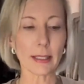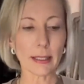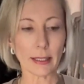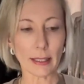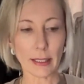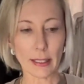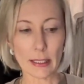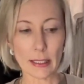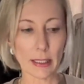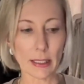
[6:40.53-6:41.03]

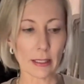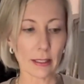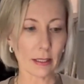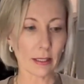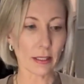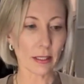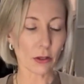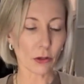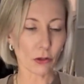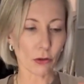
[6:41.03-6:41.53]
the
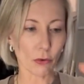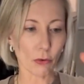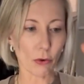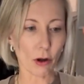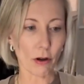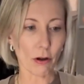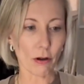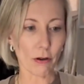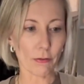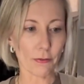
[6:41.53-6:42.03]
idea
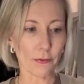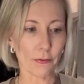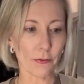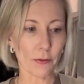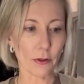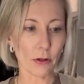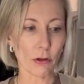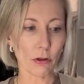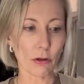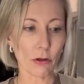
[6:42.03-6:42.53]
of
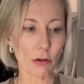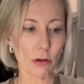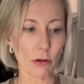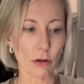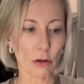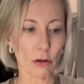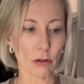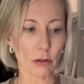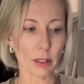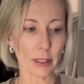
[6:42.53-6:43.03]

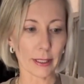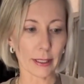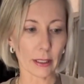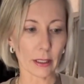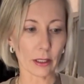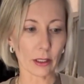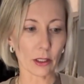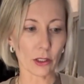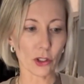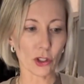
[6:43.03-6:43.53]
not
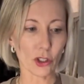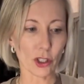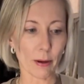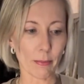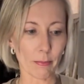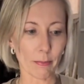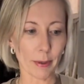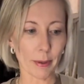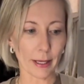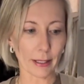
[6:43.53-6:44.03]
like
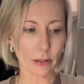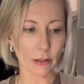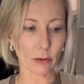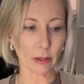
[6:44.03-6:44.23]
jumping.